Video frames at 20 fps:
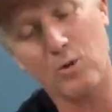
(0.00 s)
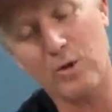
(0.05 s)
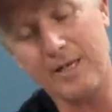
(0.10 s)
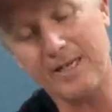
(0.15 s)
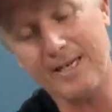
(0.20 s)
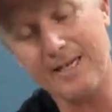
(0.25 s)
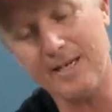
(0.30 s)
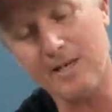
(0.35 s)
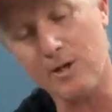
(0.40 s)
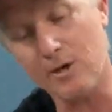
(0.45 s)

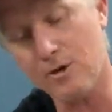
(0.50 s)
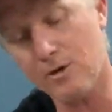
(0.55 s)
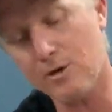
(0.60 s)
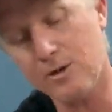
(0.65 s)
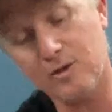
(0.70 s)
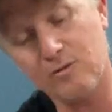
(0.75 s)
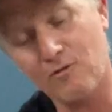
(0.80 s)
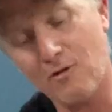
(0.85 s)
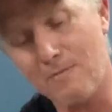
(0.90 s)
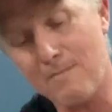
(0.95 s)
of didn't
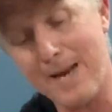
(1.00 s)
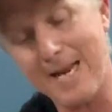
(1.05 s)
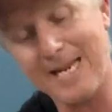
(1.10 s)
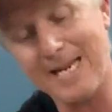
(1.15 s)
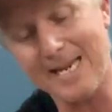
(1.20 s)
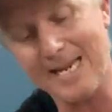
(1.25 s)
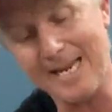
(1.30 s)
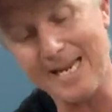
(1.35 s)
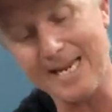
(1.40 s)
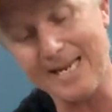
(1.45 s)
use for
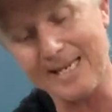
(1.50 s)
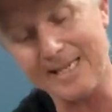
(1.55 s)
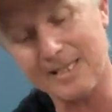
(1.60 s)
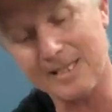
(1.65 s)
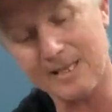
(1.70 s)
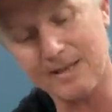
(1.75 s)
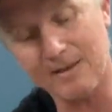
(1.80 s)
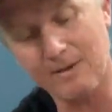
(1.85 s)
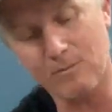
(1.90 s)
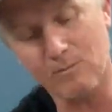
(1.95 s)
many
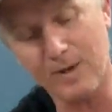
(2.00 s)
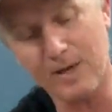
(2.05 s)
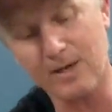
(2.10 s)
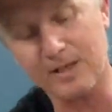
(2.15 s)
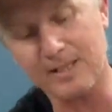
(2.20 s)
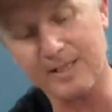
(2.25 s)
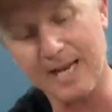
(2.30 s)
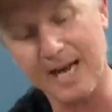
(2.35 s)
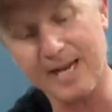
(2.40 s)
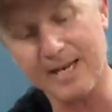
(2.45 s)
years, and when I
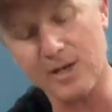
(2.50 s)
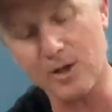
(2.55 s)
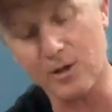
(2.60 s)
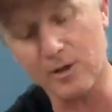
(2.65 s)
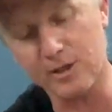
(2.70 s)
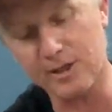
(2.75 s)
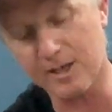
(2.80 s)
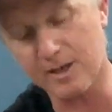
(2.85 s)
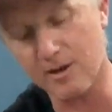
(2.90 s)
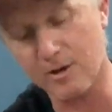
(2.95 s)
started
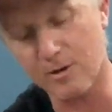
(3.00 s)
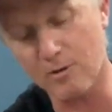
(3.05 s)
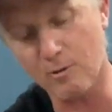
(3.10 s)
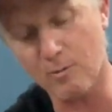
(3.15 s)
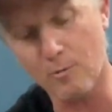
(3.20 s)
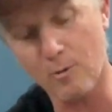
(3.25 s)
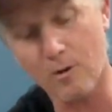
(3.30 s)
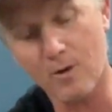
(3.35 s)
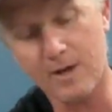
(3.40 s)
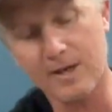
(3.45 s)
using it, I
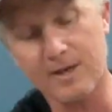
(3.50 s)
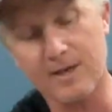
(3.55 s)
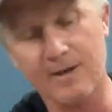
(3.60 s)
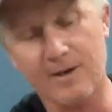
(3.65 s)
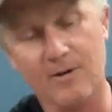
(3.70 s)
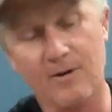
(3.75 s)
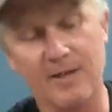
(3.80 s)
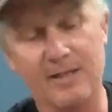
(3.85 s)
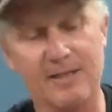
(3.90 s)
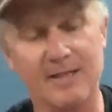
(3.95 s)
thought, why
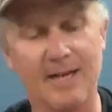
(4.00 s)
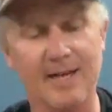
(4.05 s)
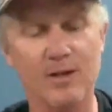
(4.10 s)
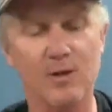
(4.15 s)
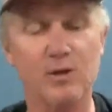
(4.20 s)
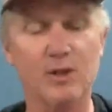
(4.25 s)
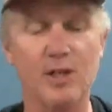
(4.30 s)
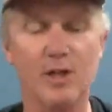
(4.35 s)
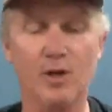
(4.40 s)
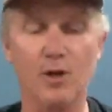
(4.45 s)
didn't I
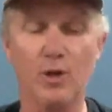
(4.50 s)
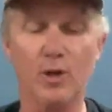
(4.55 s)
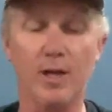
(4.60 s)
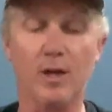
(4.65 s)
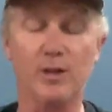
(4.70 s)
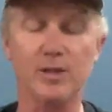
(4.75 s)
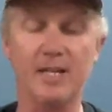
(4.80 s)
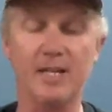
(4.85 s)
start using it early? Because